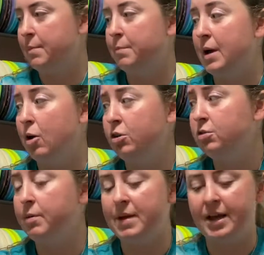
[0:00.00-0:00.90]
My old
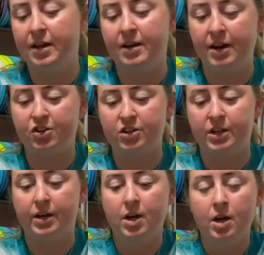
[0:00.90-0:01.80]
grip bag, I could actually
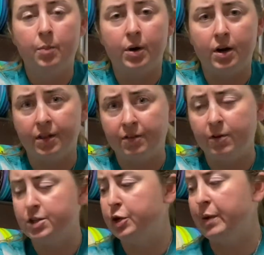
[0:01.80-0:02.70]
put it on the
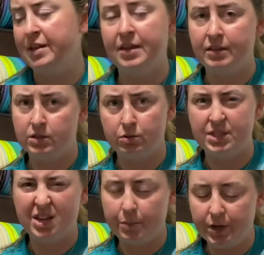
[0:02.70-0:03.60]
front too, but I think this one's
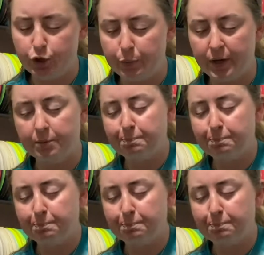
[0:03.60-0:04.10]
gonna be too big.